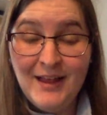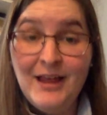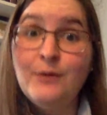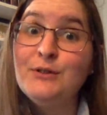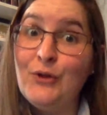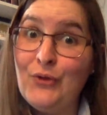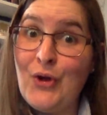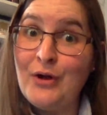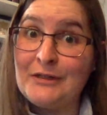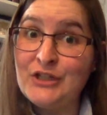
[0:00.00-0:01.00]
It was a
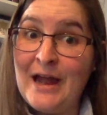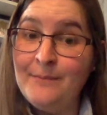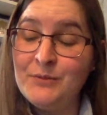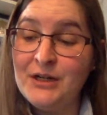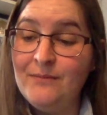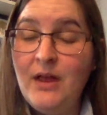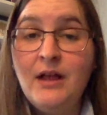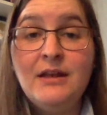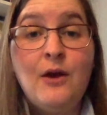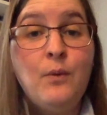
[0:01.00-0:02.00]
long chapter.
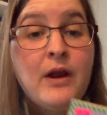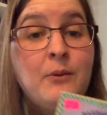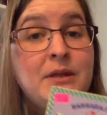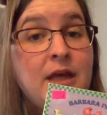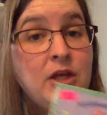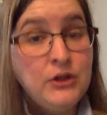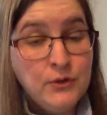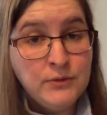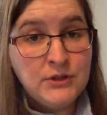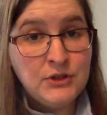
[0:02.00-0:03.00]
Now what I would like
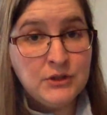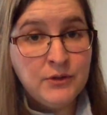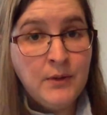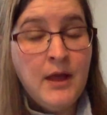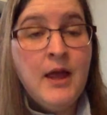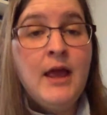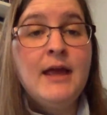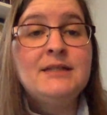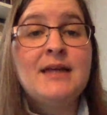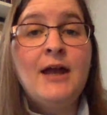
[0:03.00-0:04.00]
you to do
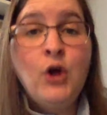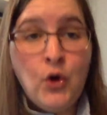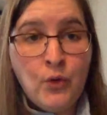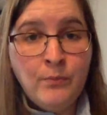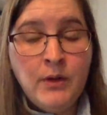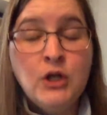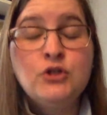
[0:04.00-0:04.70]
is at home,